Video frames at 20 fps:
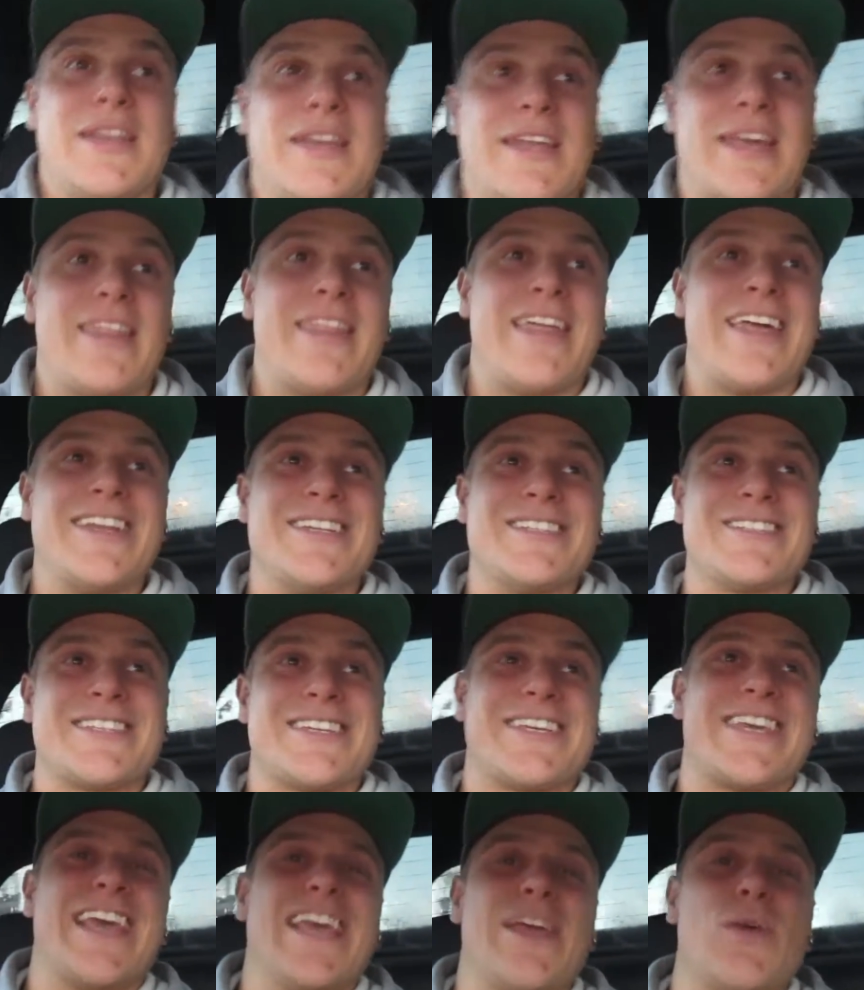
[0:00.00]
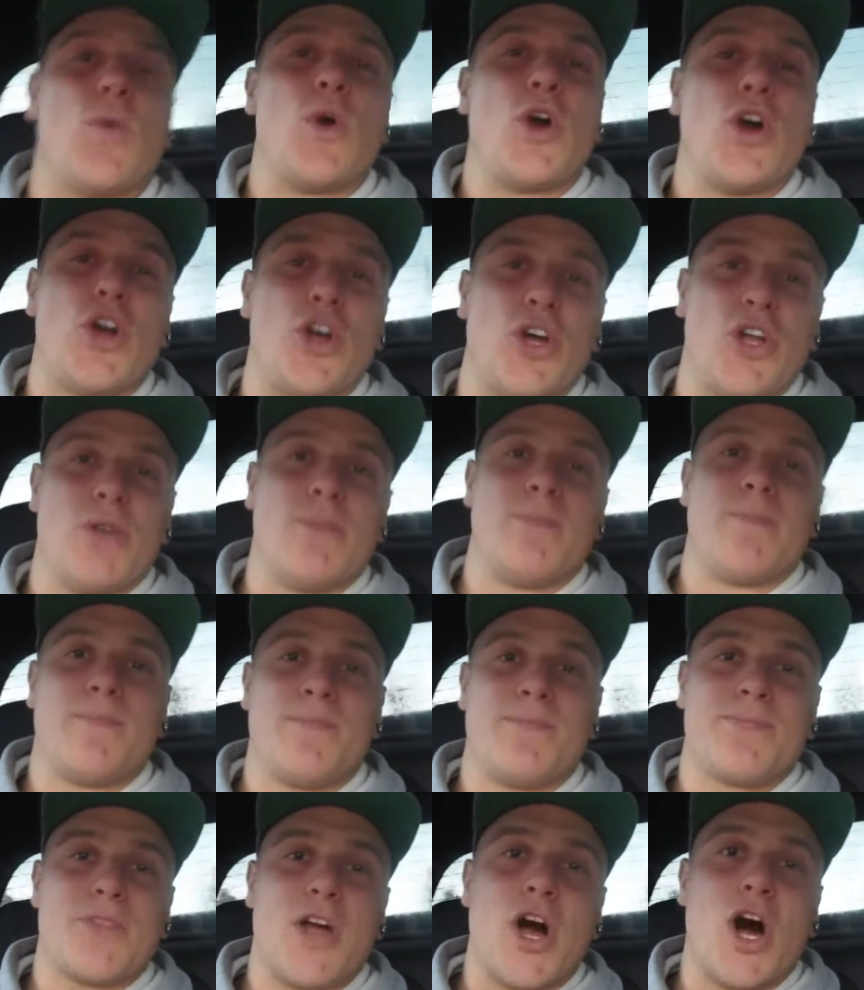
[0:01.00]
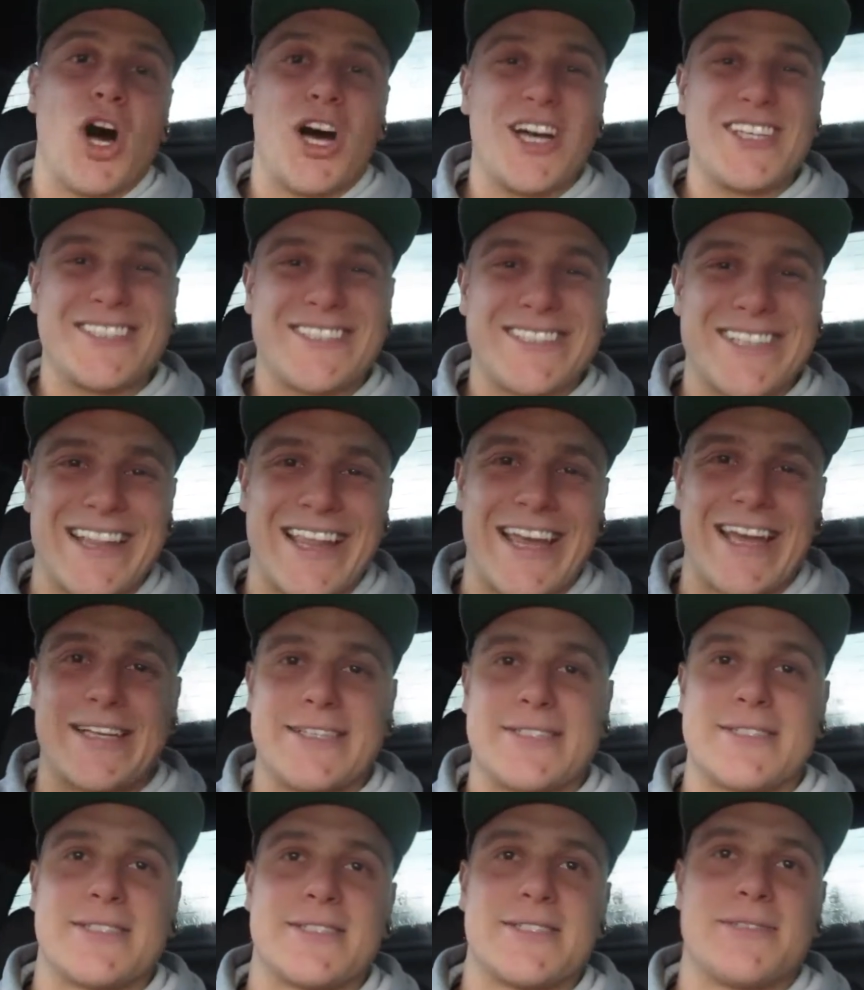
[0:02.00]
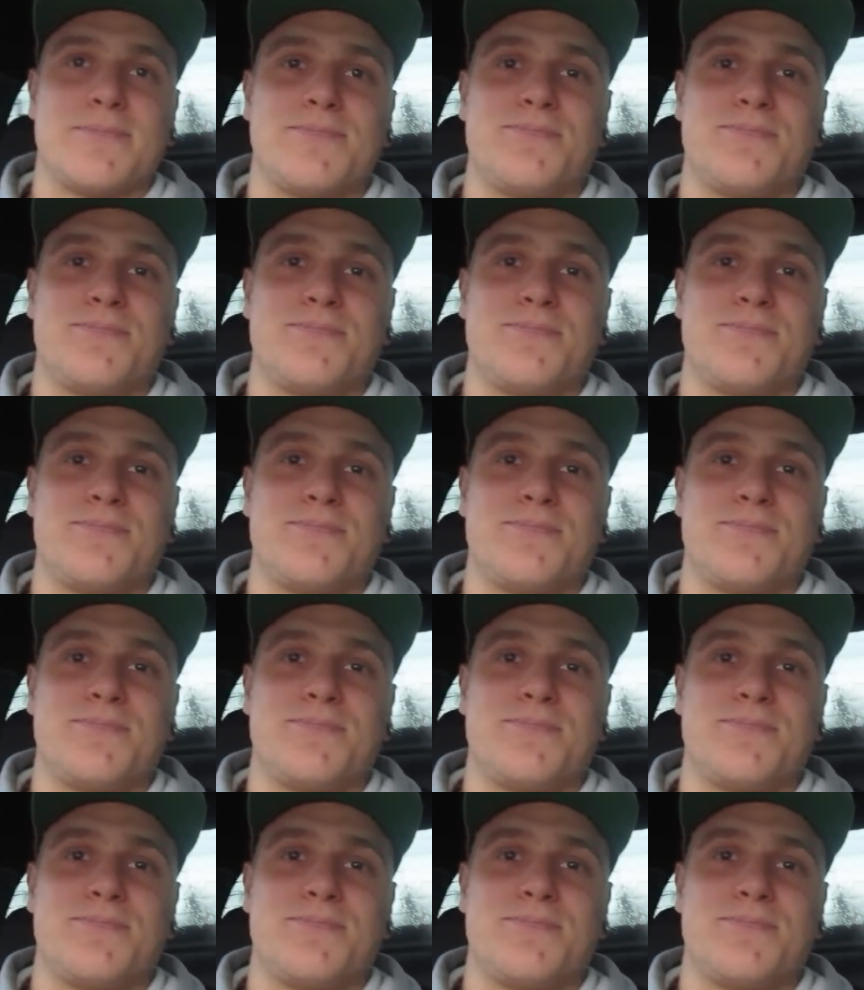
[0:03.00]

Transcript: Now that is the key word, isolate.